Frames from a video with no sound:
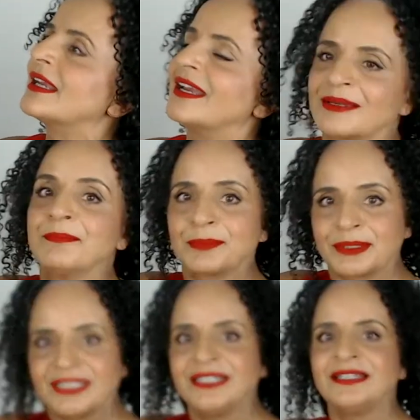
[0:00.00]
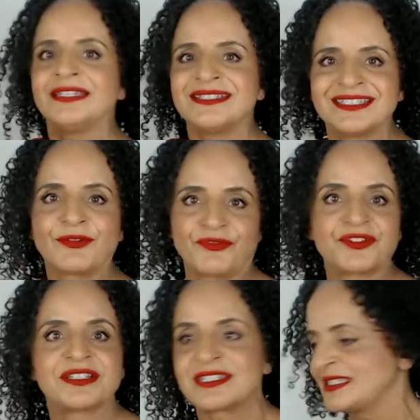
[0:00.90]
a completely
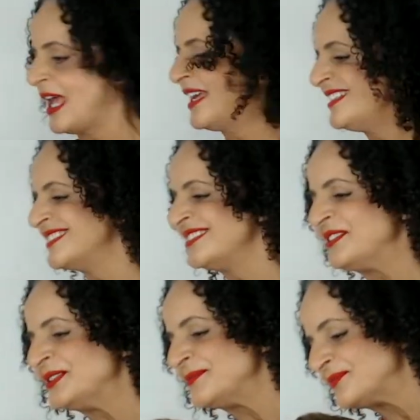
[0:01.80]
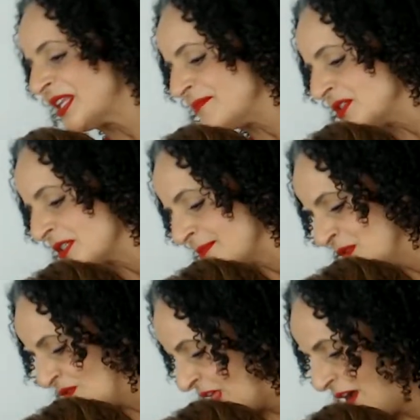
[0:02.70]
different style. Let me just move
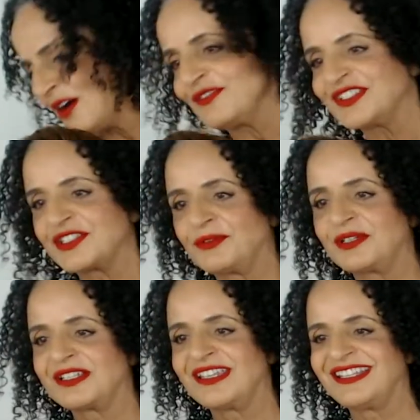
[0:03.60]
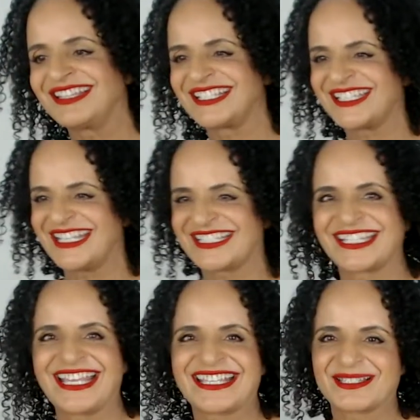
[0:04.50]
that over so in the center,
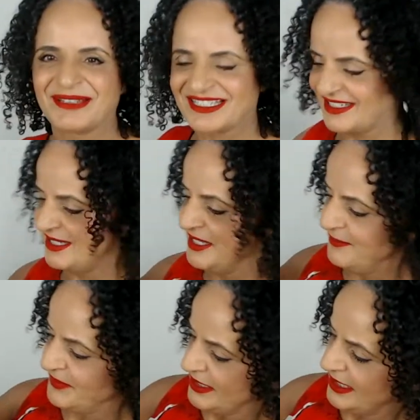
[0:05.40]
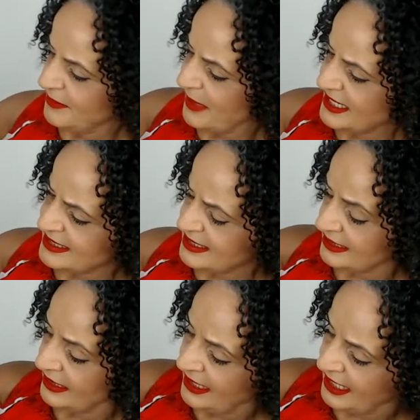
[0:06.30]
that's better. And
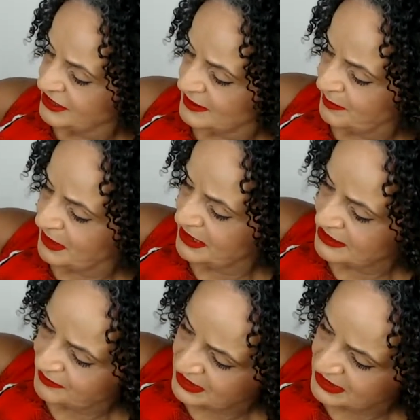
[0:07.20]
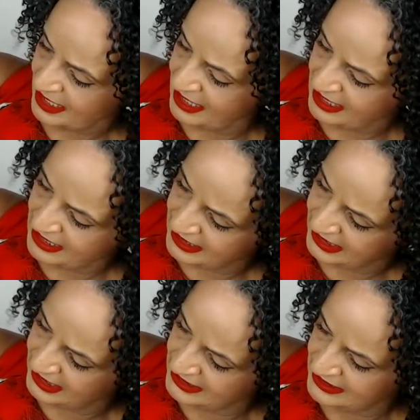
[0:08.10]
basically, I just picked up this hair
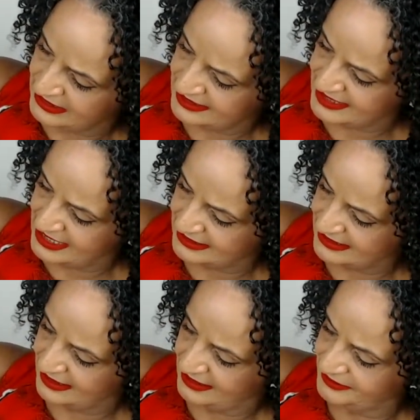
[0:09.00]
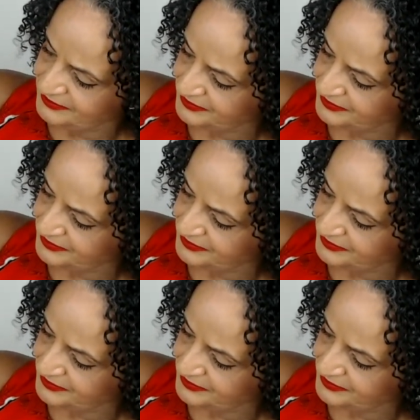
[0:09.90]
in the center.